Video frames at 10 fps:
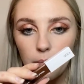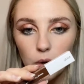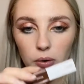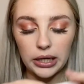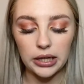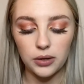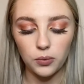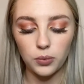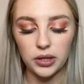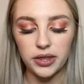going in
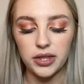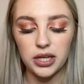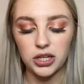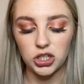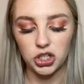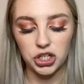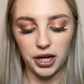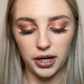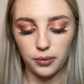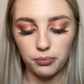with the
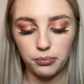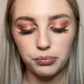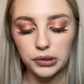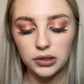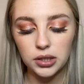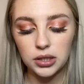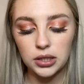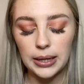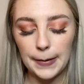shade Brooklyn.